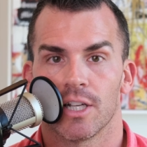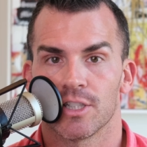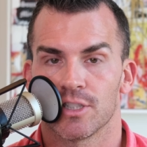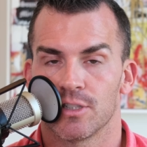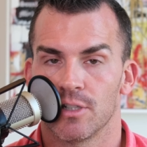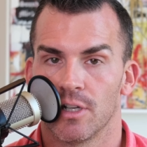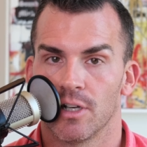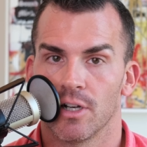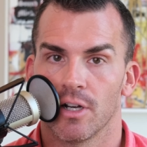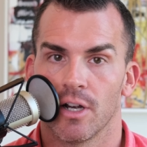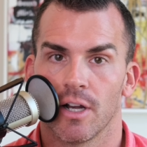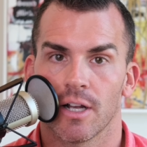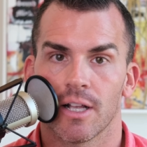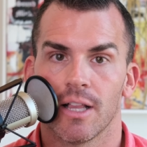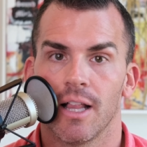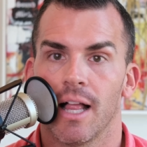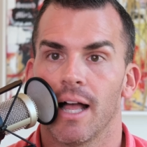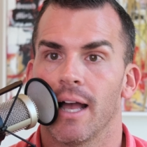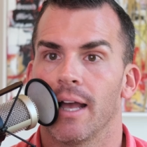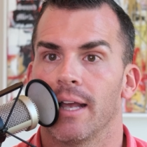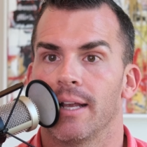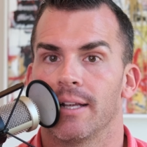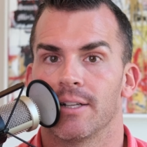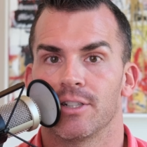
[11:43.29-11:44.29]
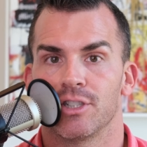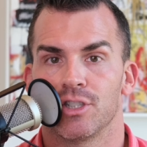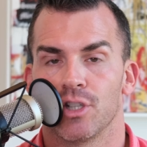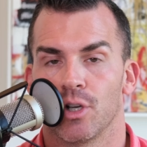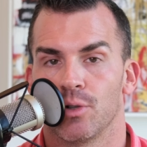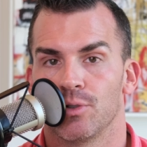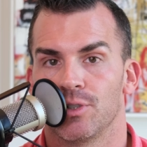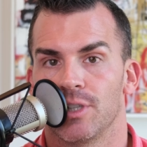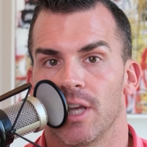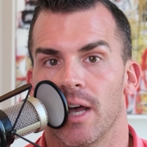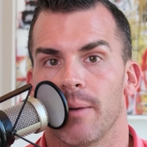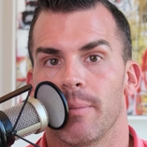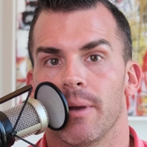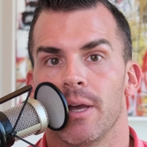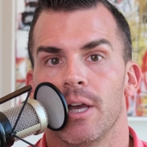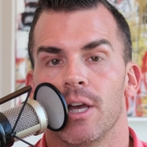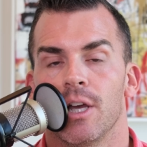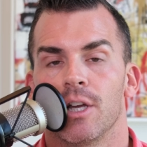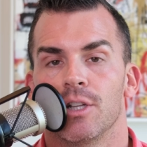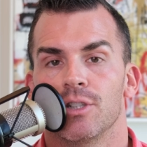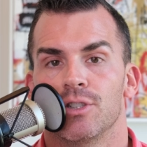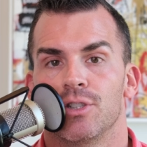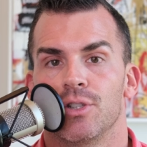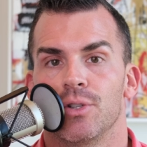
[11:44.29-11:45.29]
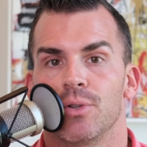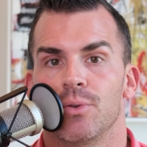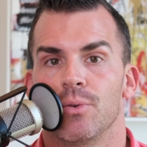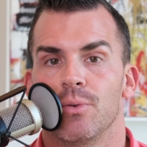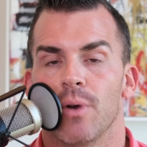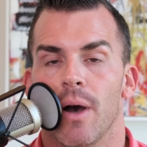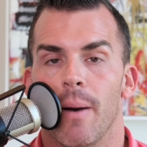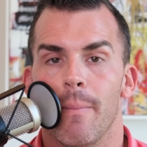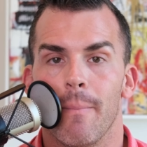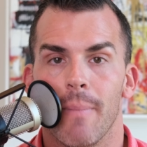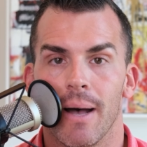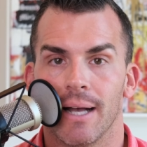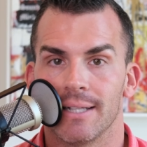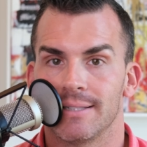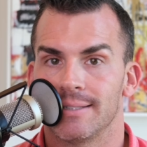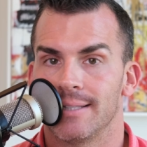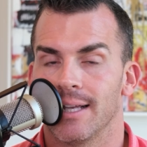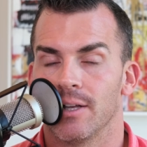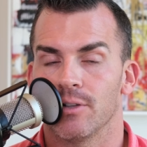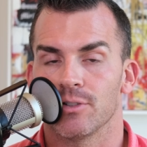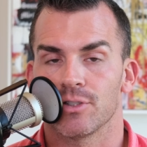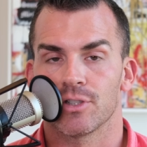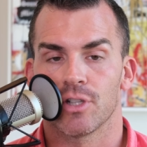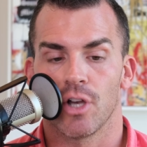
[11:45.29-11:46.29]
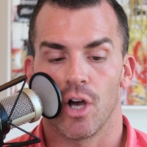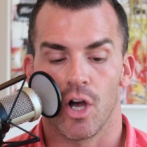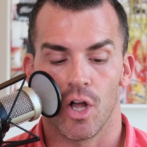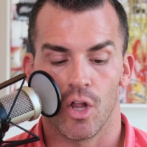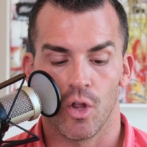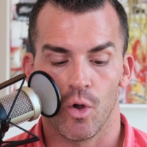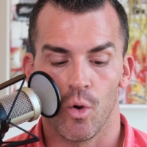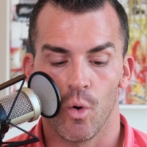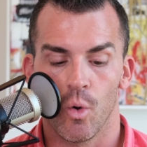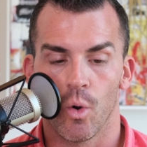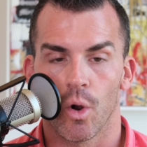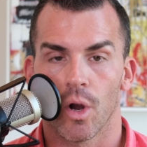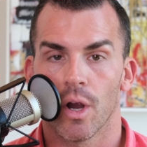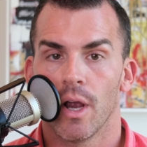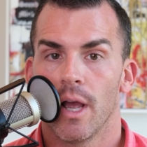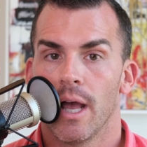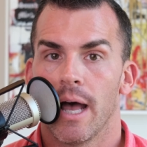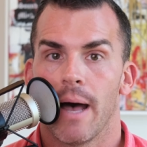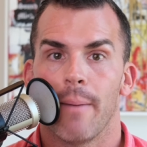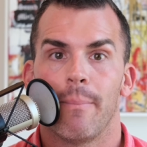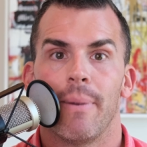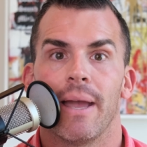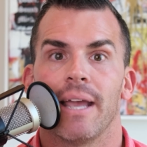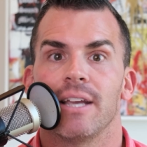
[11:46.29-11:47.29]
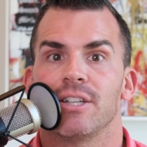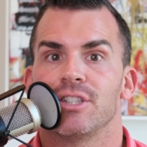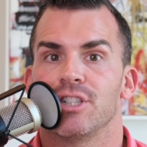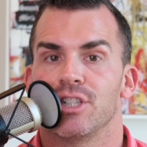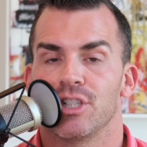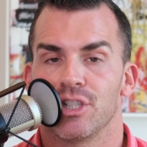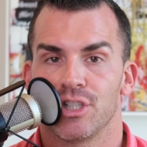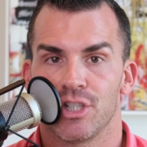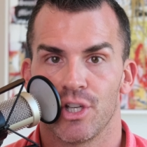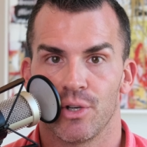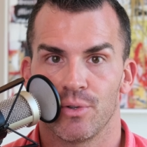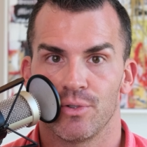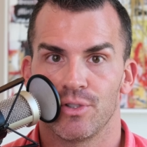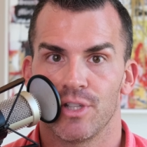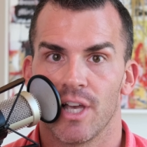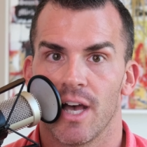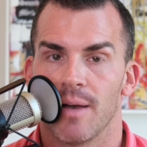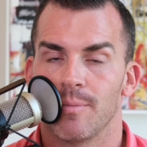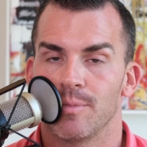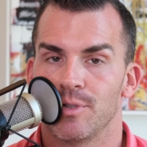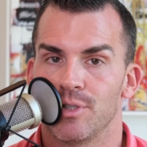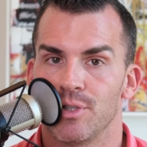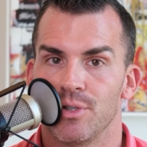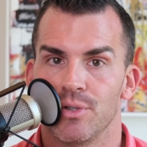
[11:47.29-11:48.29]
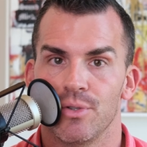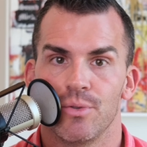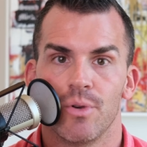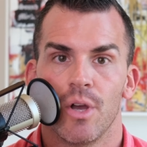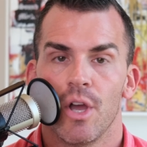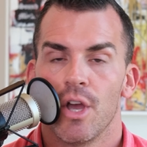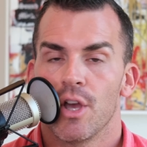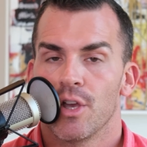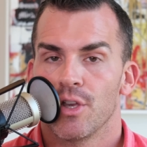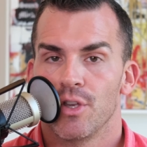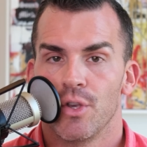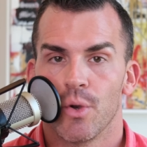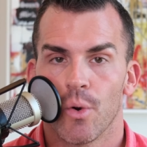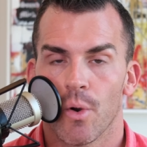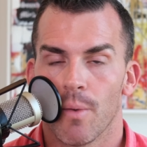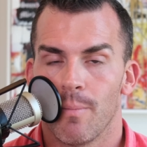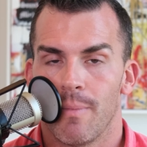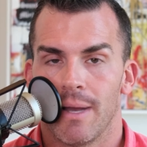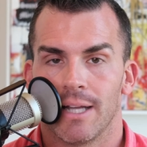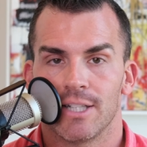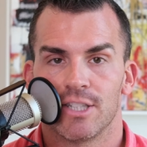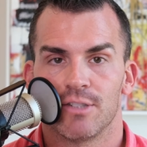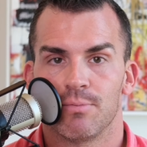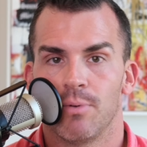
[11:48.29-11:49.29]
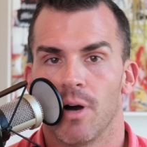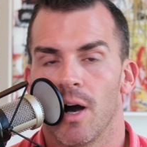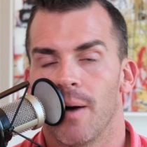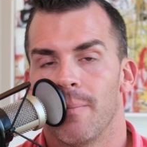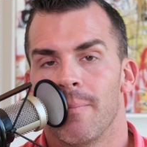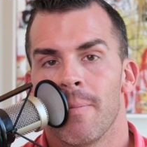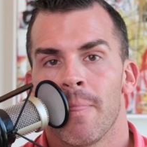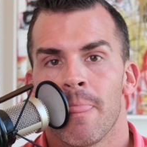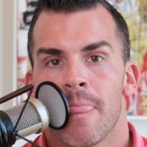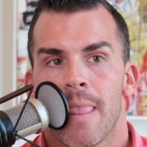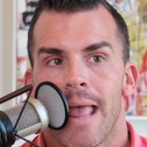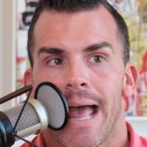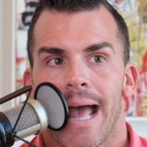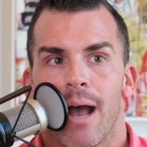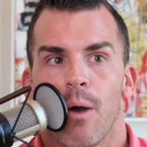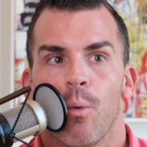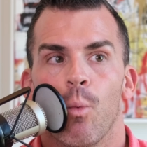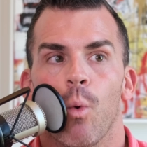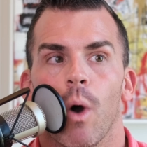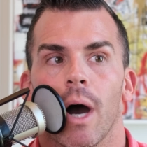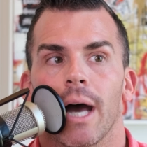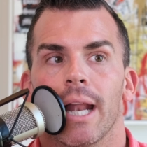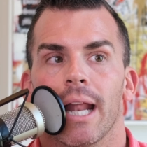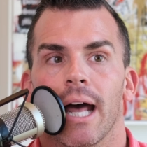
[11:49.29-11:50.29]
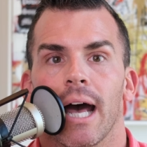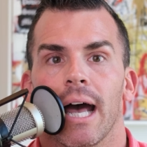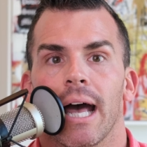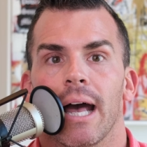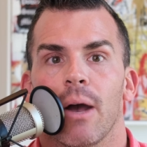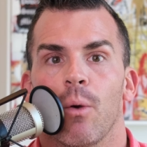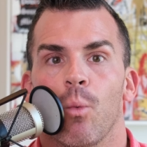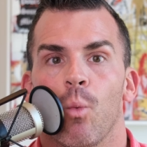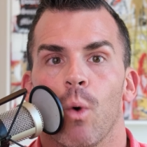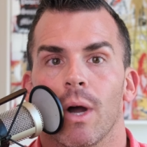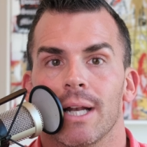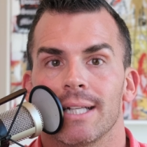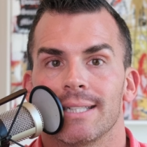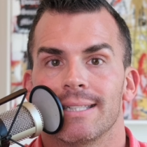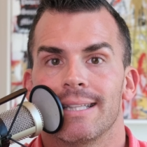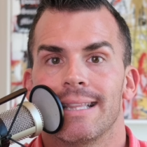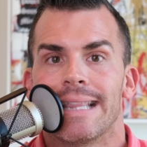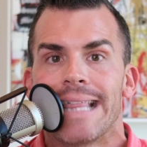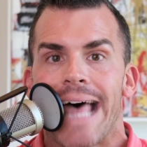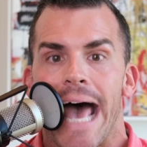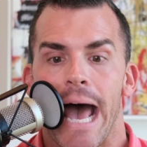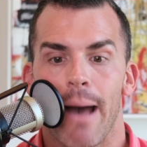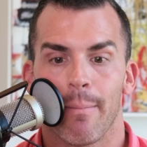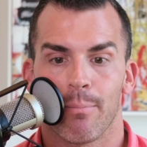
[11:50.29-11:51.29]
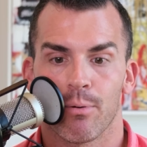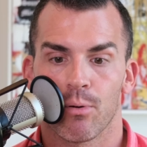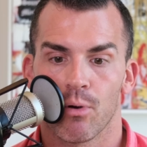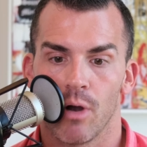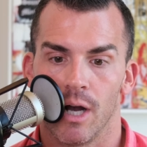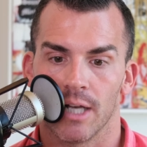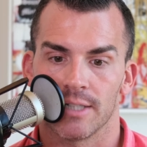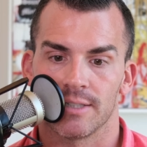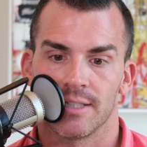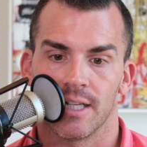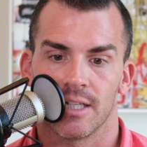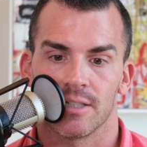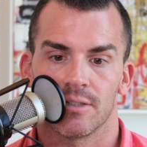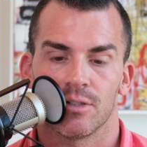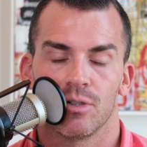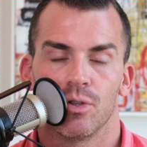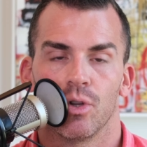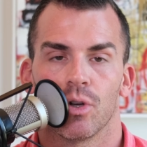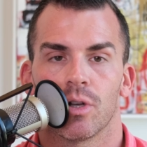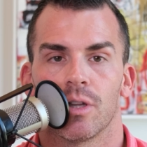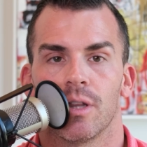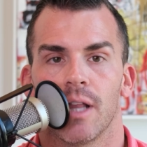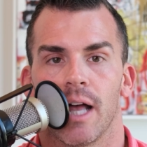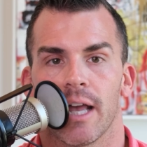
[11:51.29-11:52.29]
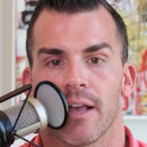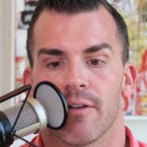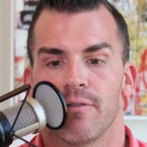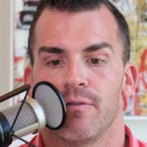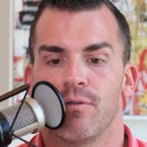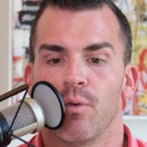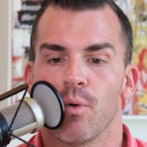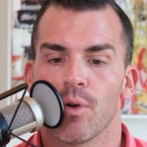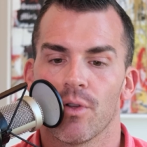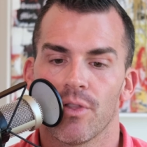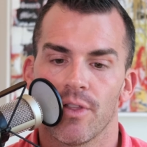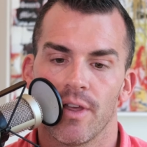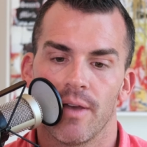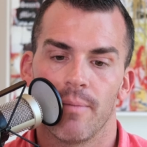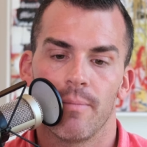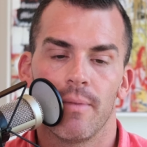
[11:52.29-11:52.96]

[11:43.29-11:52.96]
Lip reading: a client shows up to a sales call, or a patient shows up to your med spa? What does that process look like for them?